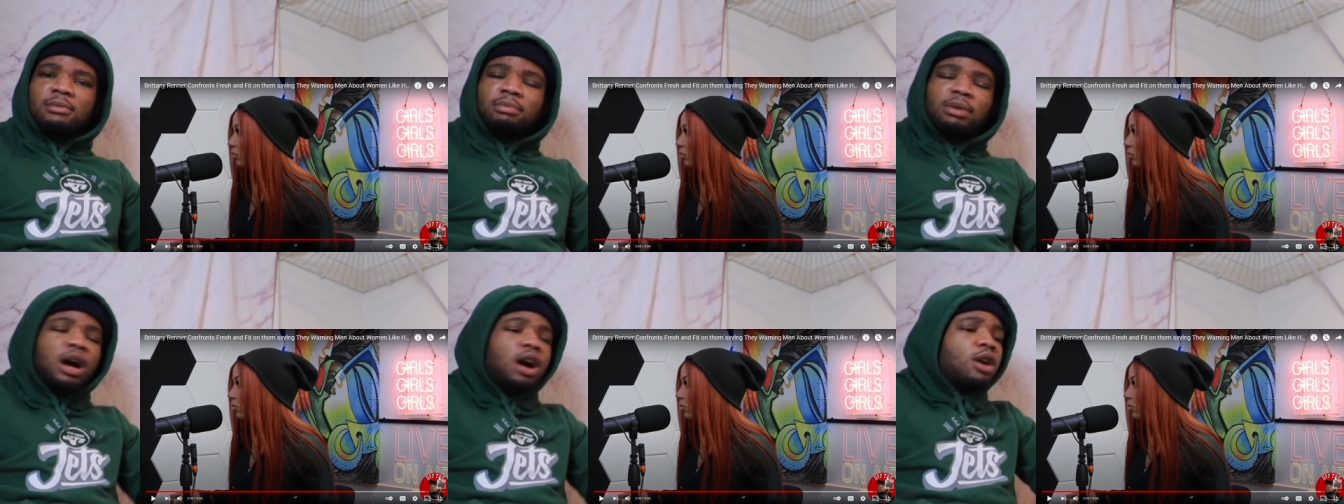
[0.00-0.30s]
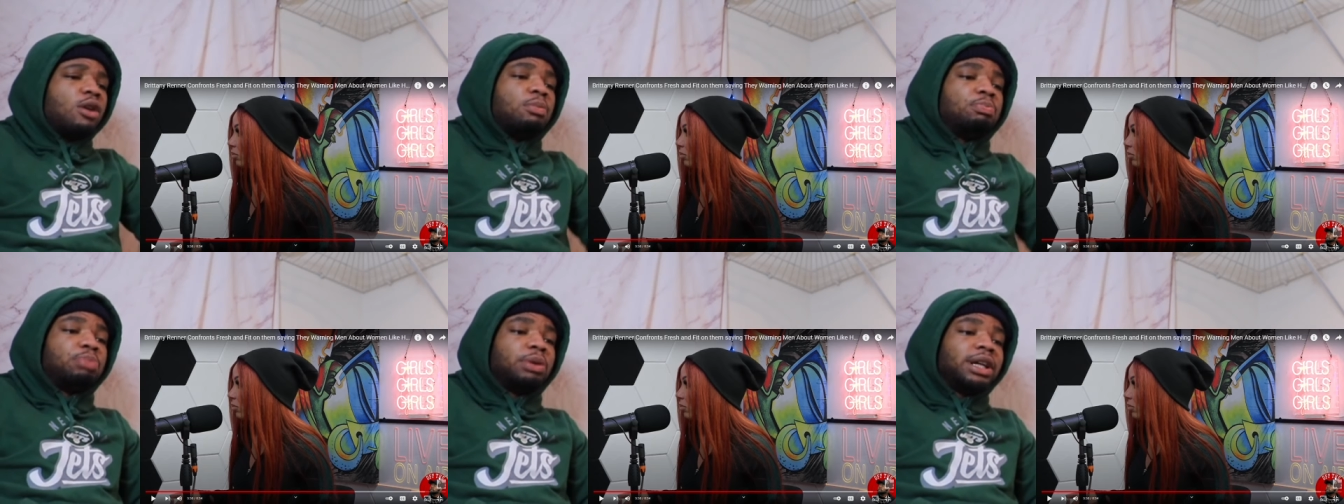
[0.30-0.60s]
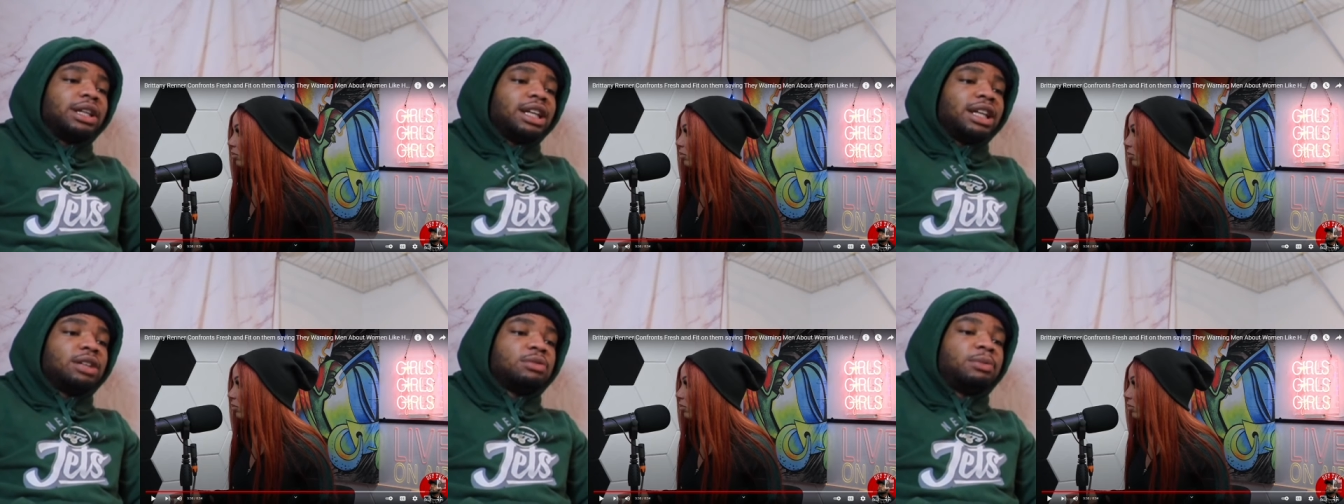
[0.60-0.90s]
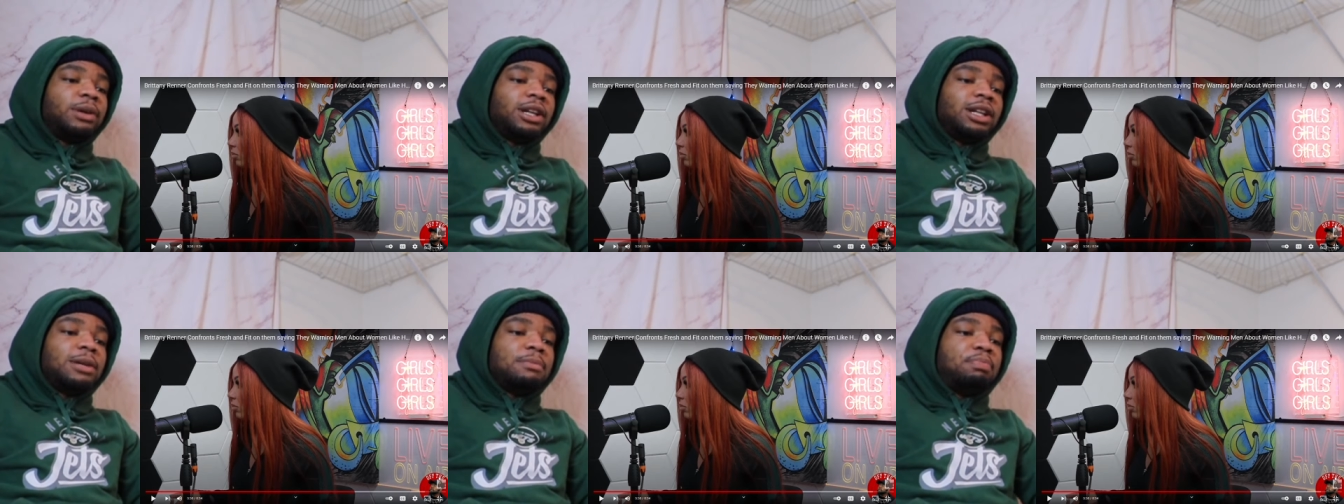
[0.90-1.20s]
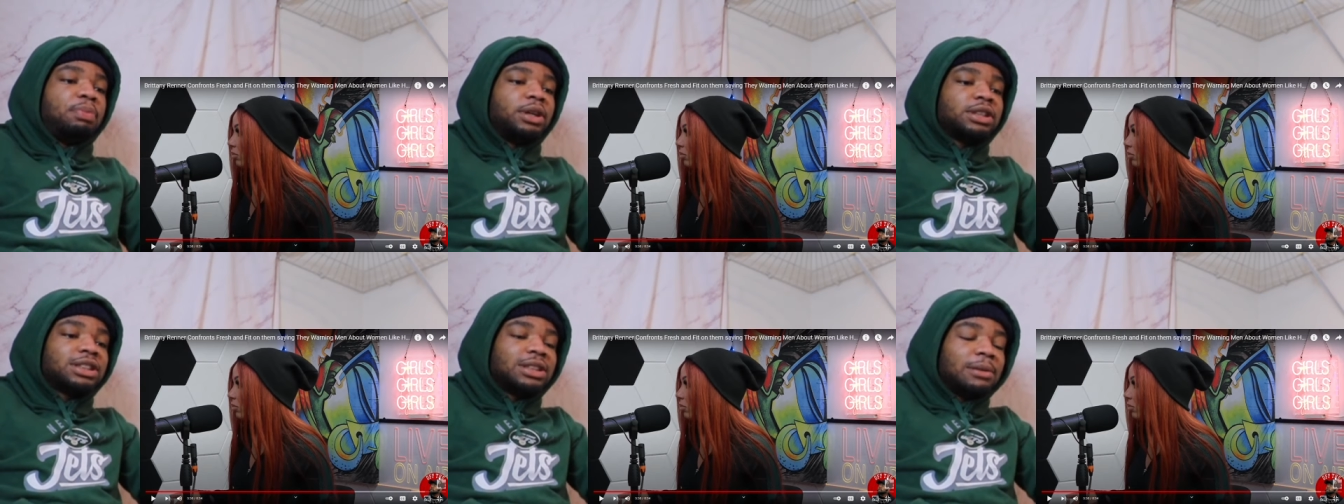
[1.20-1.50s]
Bro, Britney is really
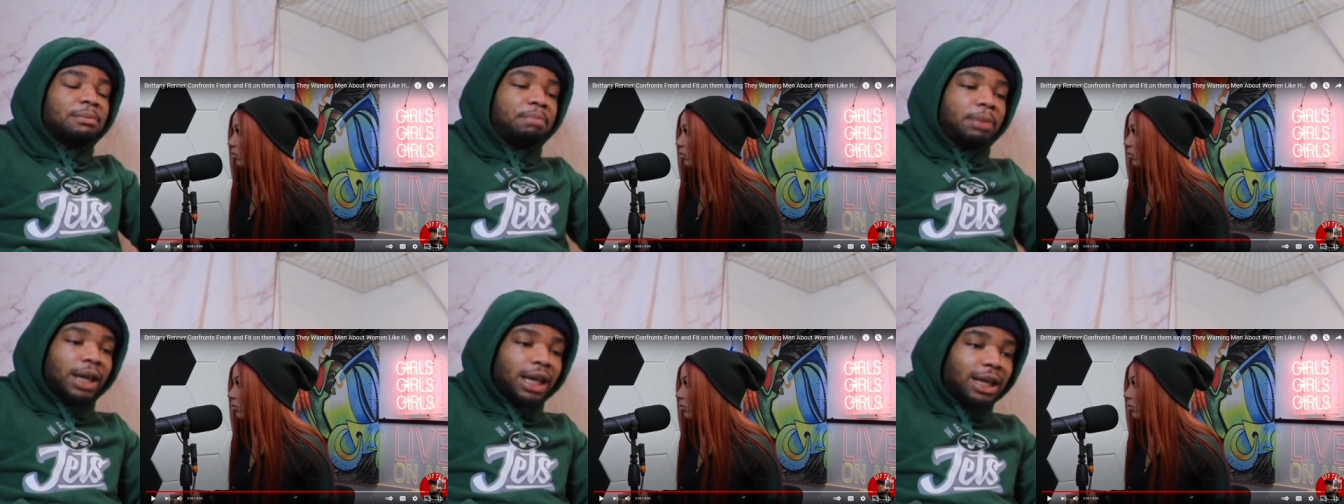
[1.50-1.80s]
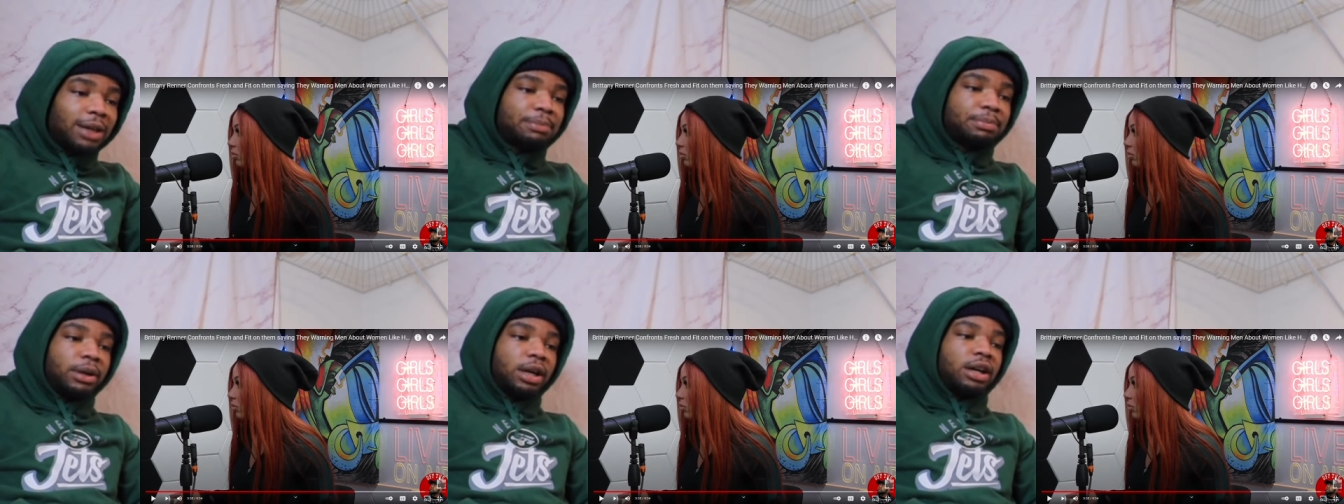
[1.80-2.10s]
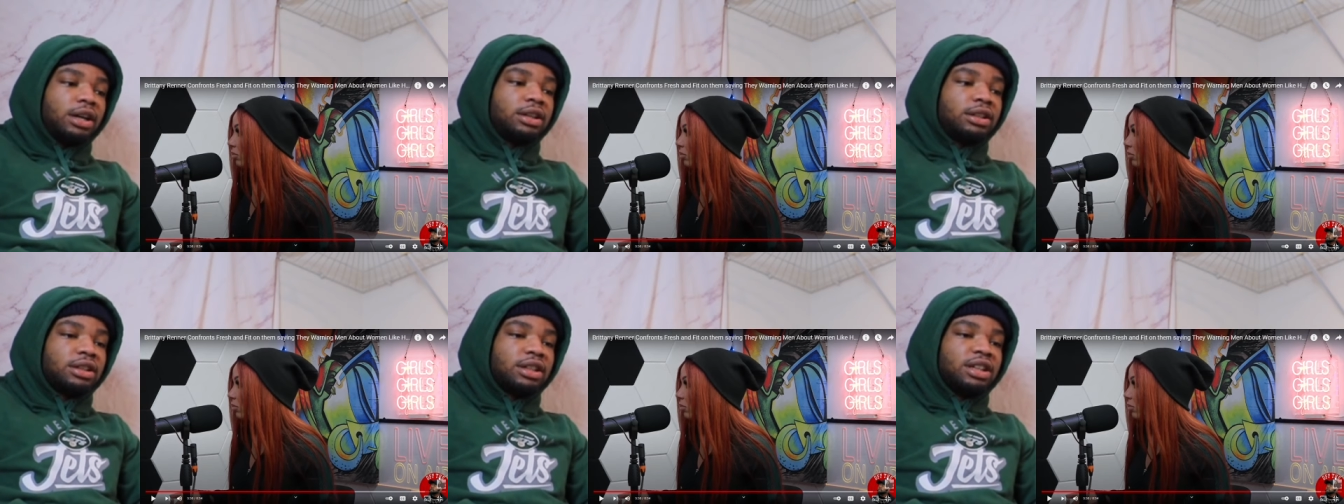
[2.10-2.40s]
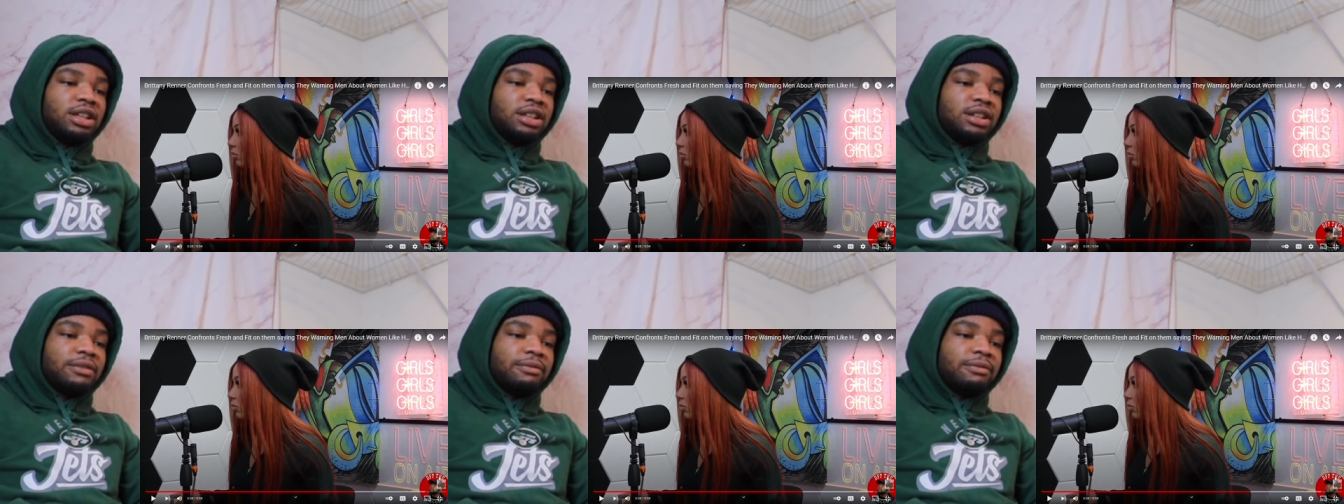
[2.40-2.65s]
pushing P, bro.